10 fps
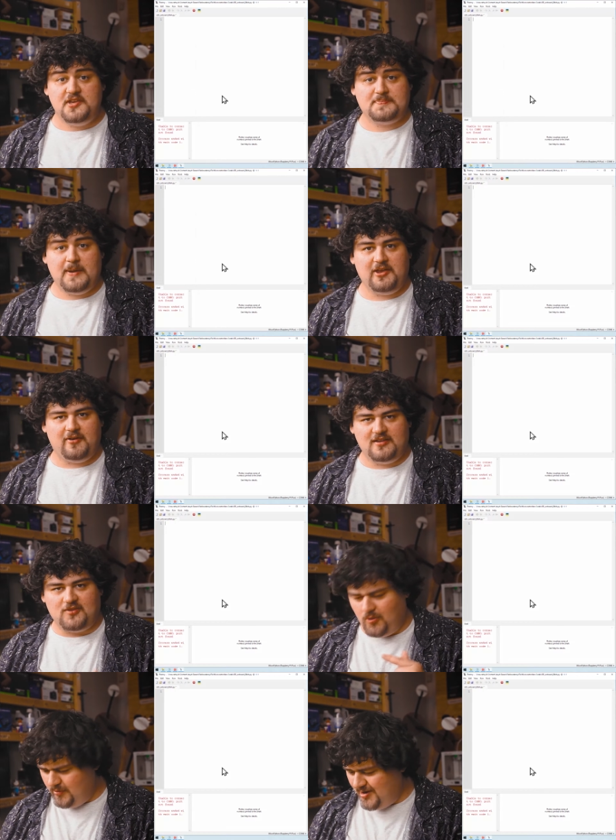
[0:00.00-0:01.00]
But this Pico
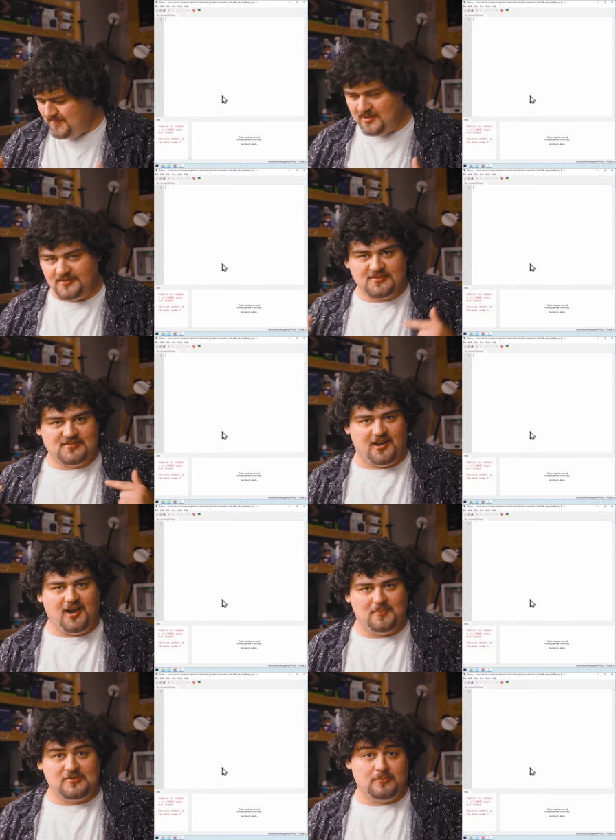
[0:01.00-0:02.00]
has already been set
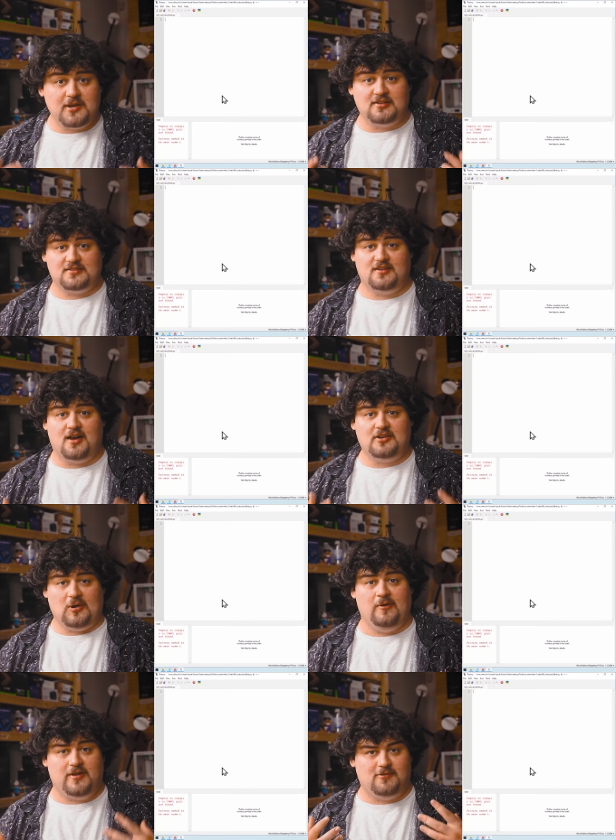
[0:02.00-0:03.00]
up, so we can start
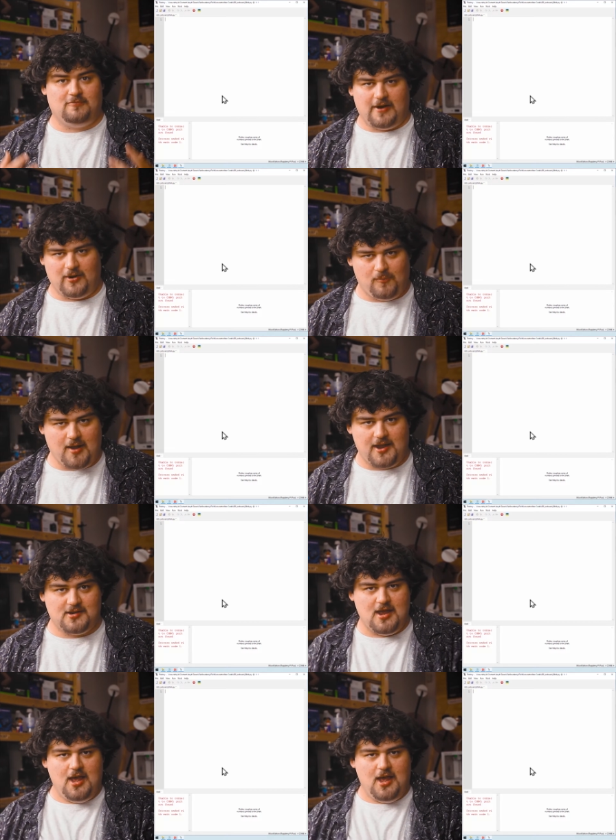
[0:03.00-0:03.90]
coding right away.